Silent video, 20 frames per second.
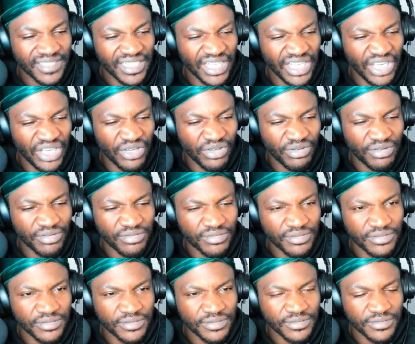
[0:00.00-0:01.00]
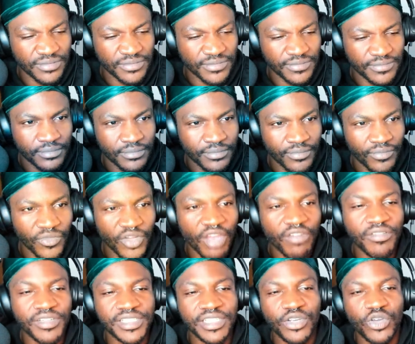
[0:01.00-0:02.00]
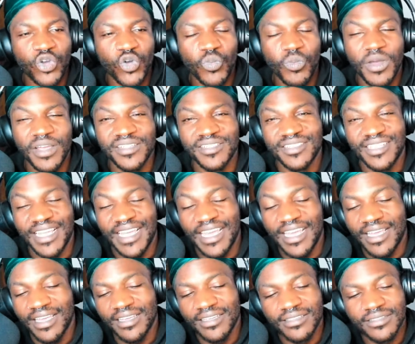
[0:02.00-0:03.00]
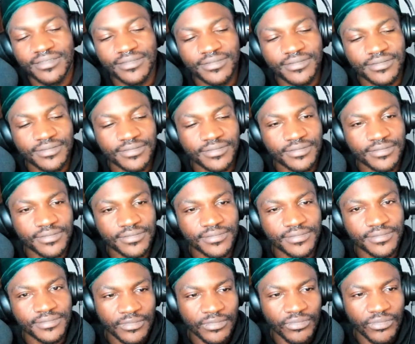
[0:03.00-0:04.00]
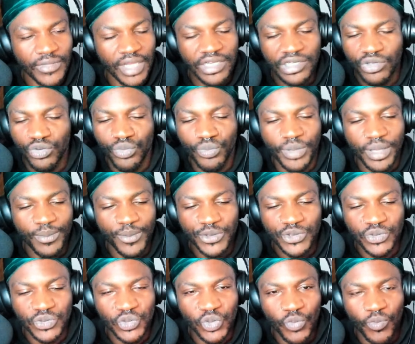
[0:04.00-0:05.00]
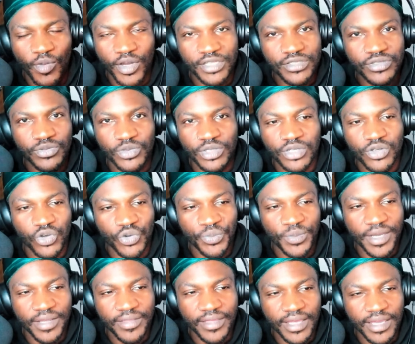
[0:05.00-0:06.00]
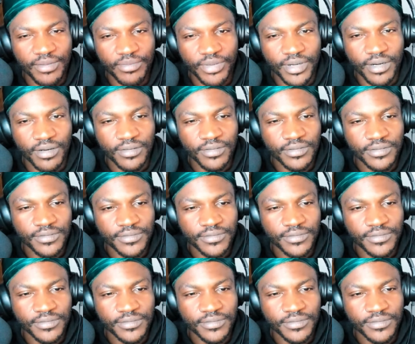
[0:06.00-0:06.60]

Ew. Obviously, Kuma is there. And they won't be able to do much with Kuma there, bro.